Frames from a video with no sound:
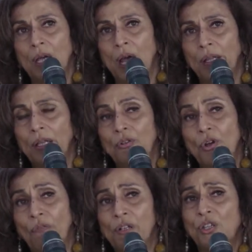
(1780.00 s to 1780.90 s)
And the
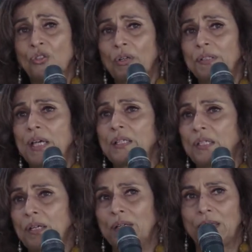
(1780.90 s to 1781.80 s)
novel just got
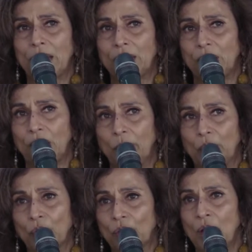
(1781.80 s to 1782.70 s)
sexier and sexier,
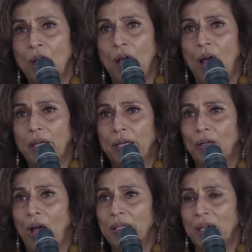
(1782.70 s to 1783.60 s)
because
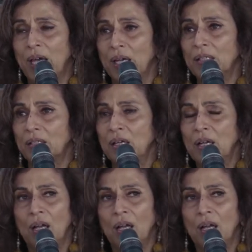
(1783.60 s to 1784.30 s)
I guess